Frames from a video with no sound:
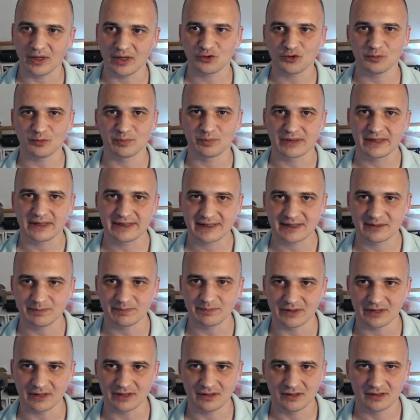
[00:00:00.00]

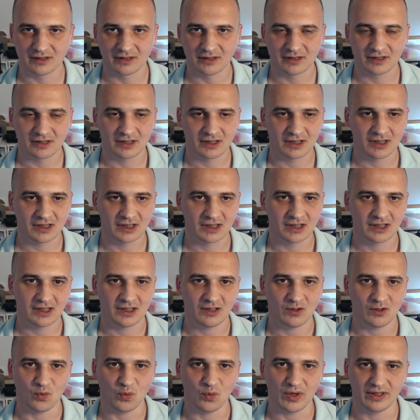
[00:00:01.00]
principle,
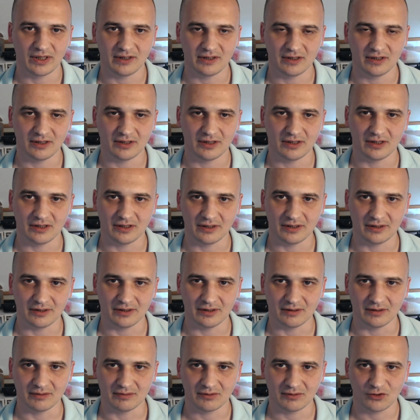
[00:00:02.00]
when
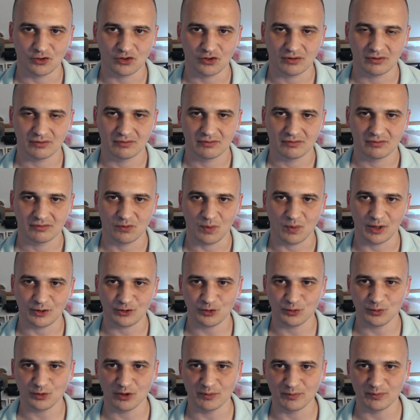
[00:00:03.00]

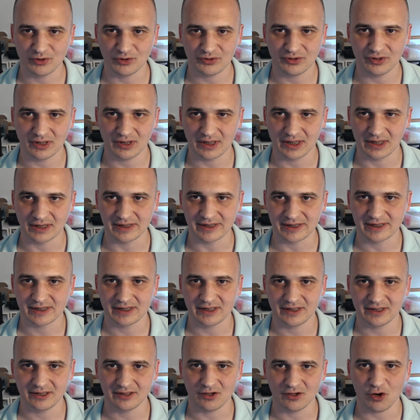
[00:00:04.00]
quantum computer can
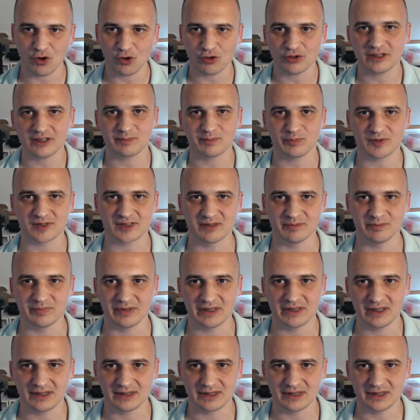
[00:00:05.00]
see all the
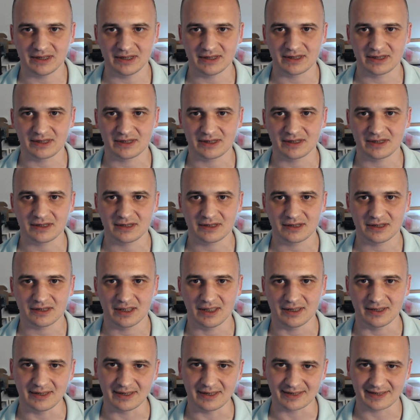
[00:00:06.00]
possibilities
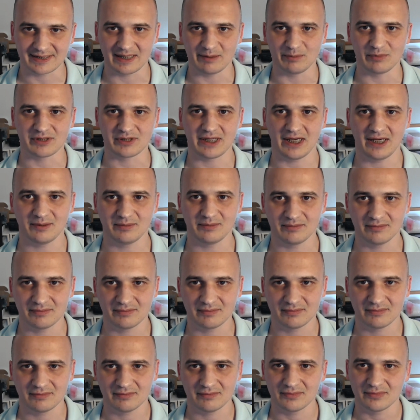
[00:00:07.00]
at the same time,
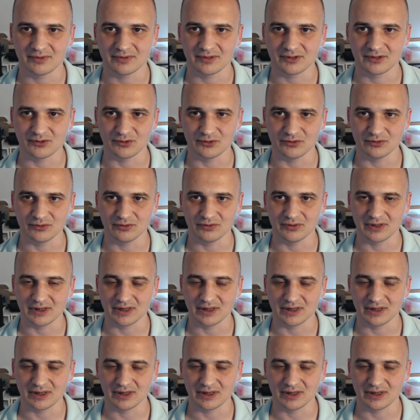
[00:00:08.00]
to